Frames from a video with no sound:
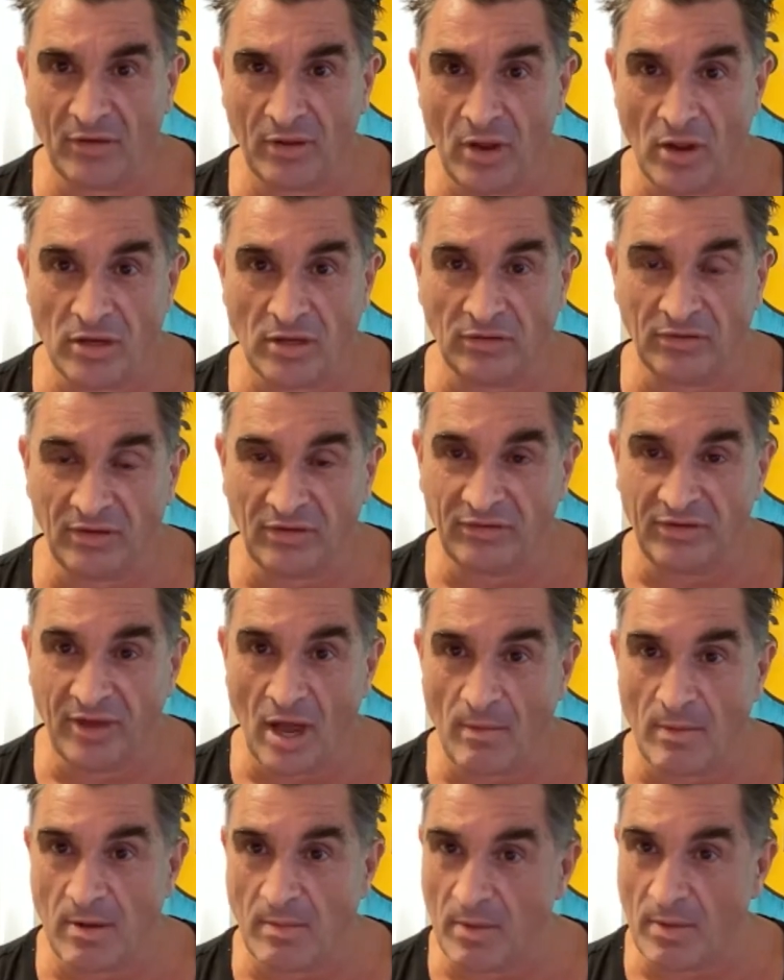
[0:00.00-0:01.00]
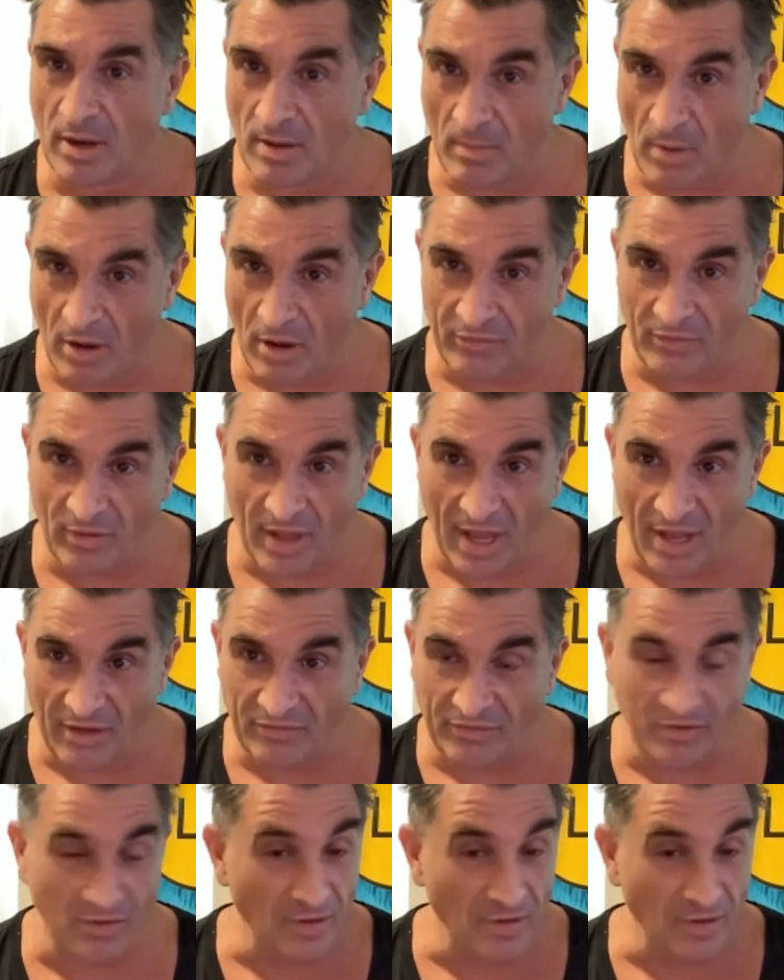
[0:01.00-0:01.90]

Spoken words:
I know you did tell me, but I might as well ask